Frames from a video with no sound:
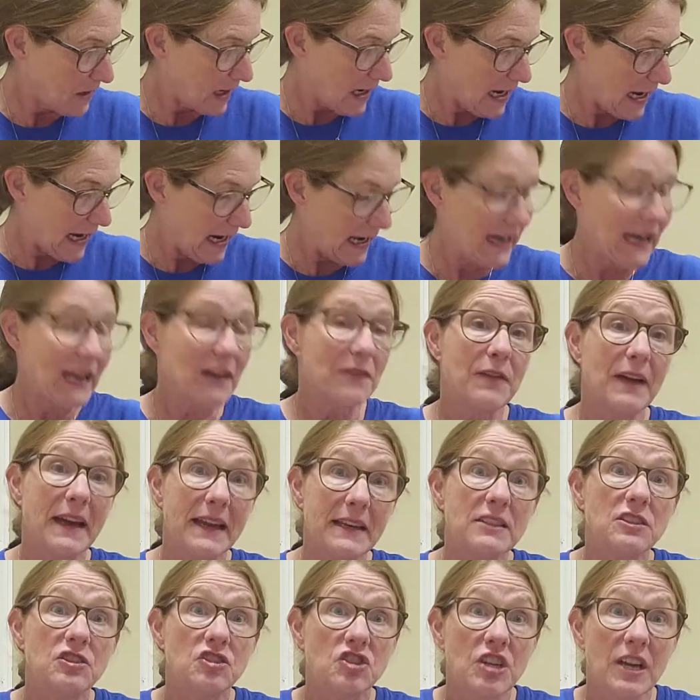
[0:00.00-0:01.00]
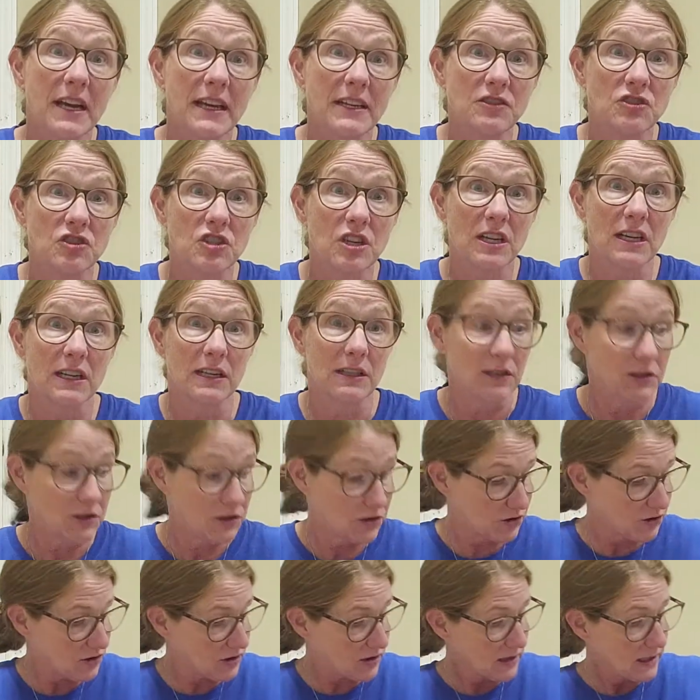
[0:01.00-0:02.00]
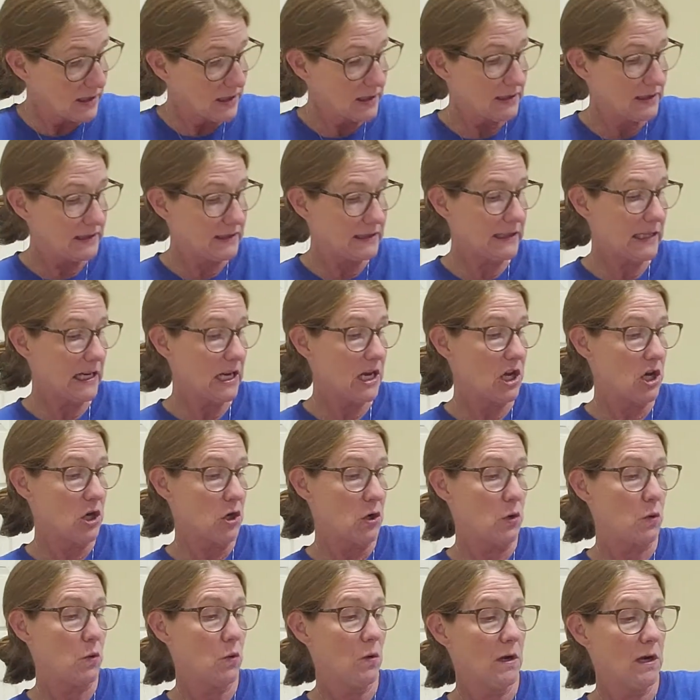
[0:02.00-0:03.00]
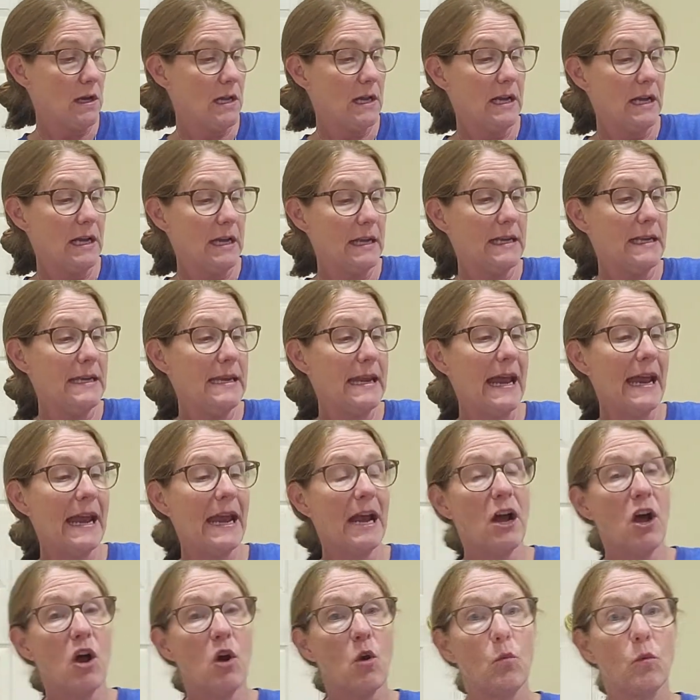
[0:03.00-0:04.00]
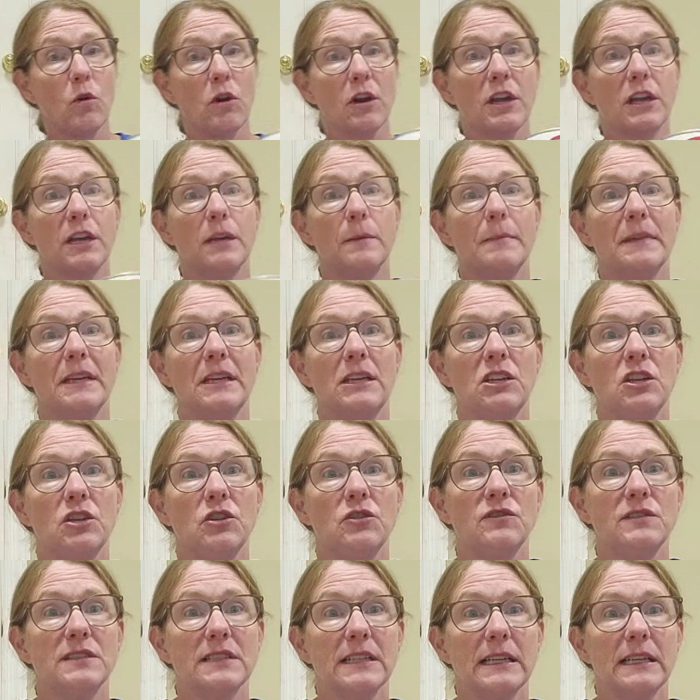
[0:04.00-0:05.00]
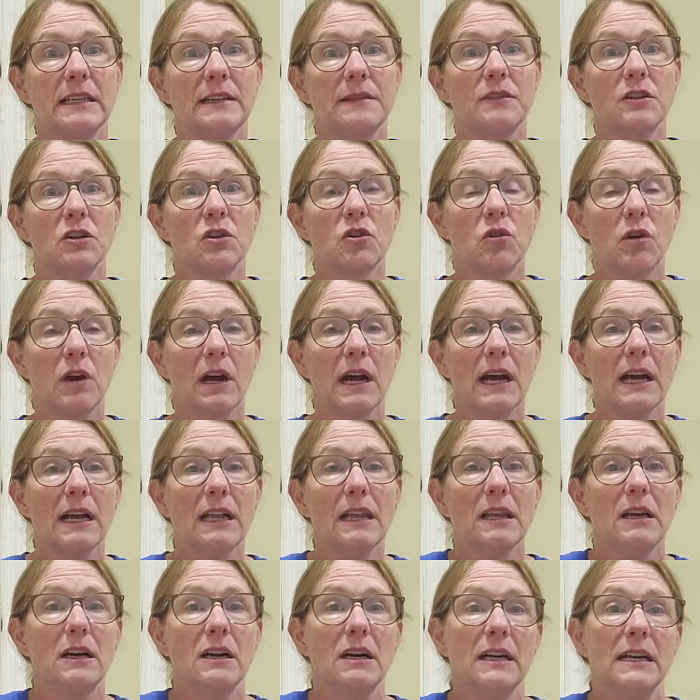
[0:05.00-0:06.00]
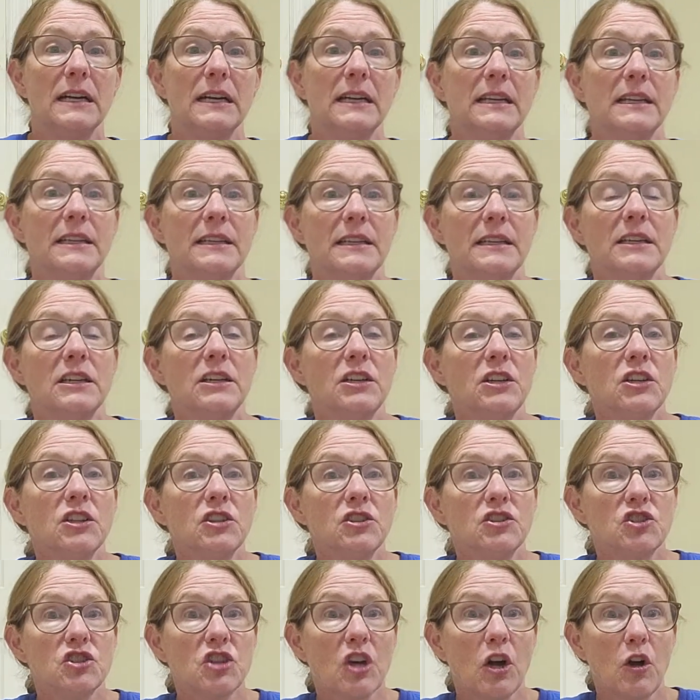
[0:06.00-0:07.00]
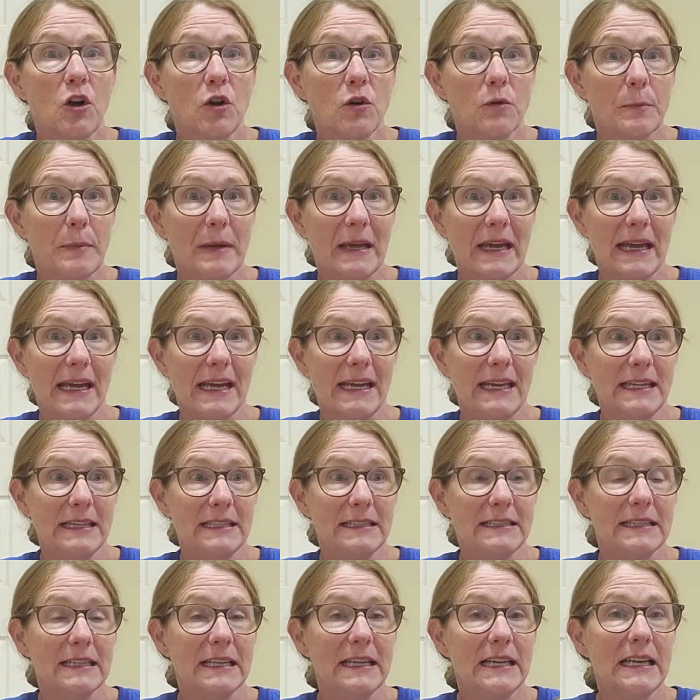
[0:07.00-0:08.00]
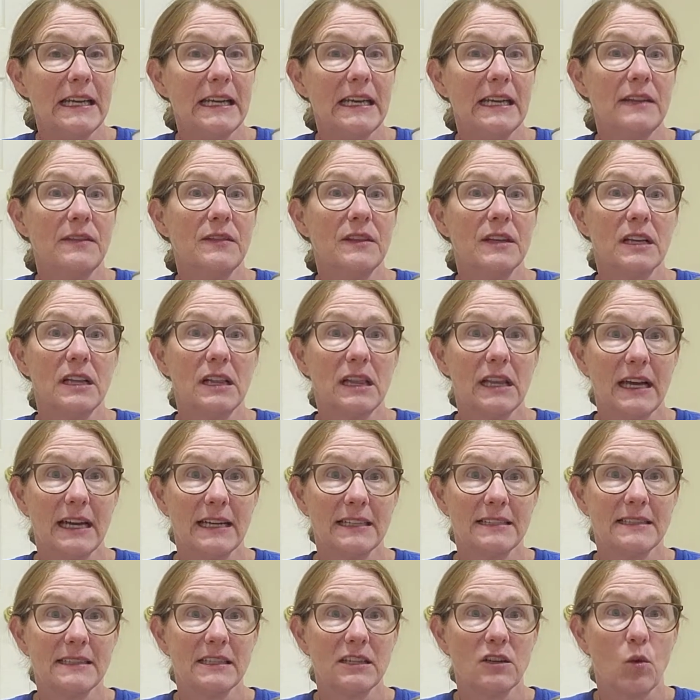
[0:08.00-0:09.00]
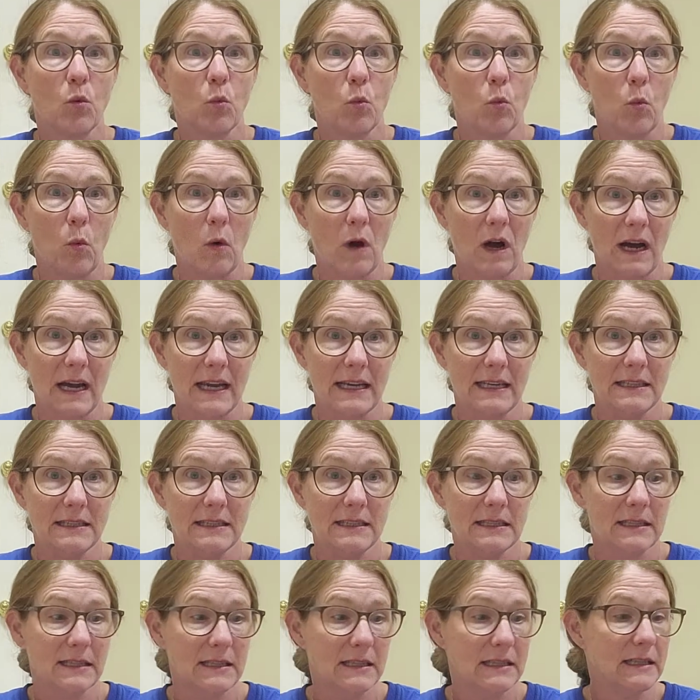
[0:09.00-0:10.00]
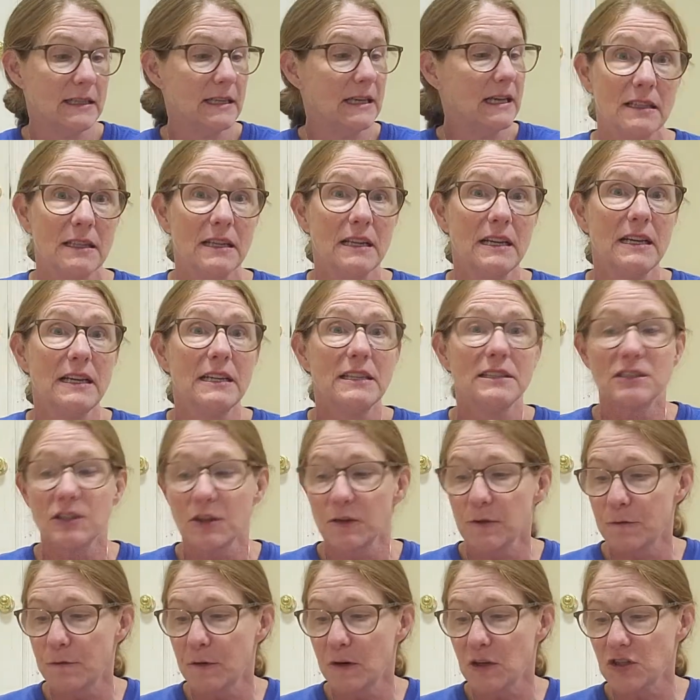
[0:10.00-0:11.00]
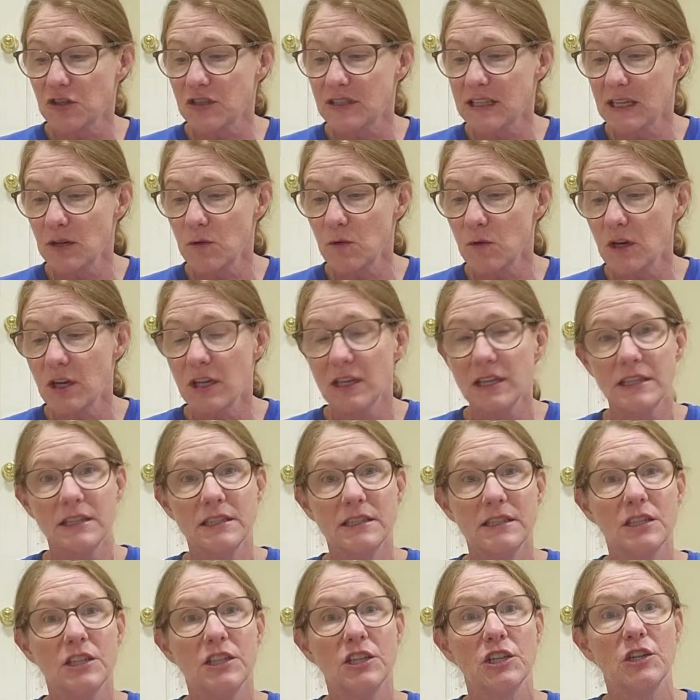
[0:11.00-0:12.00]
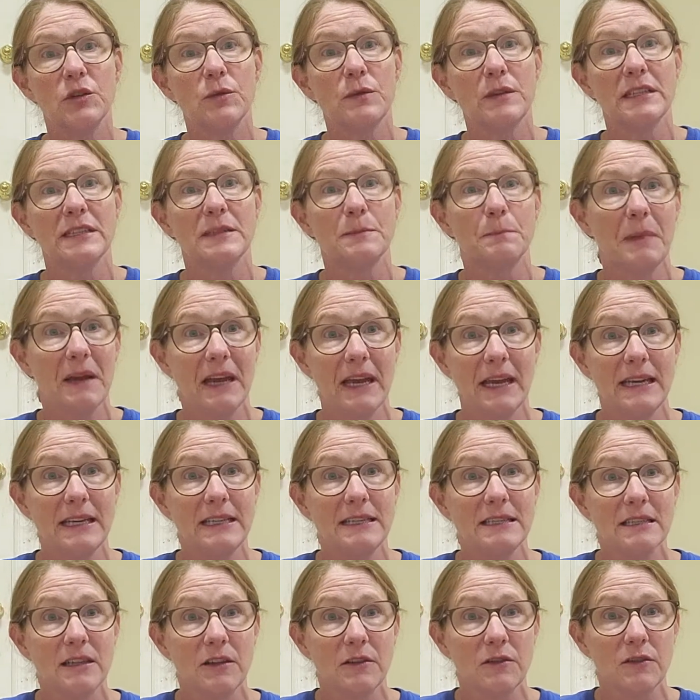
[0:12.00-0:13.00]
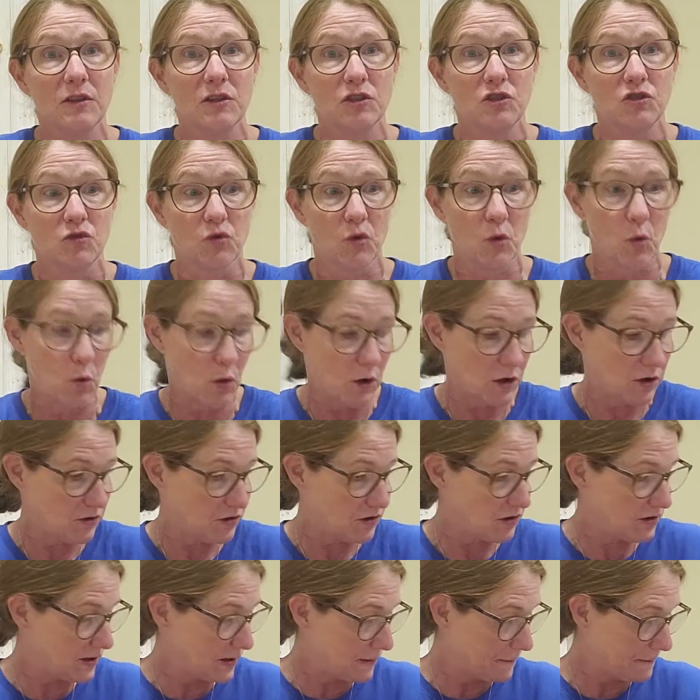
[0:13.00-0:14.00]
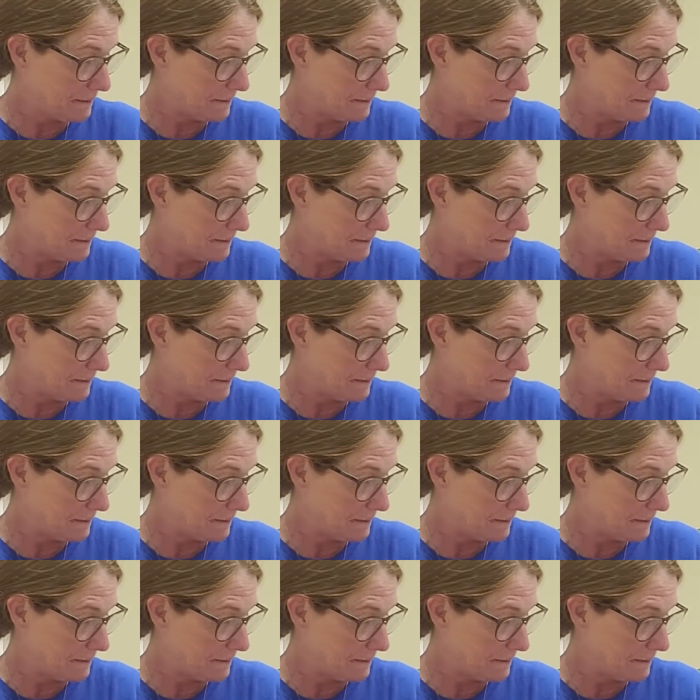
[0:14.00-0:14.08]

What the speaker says: And I've had to change colors. So now we're going to be using the Krylon chalk paint in the classic white. So the first thing we're going to do is paint the drawers.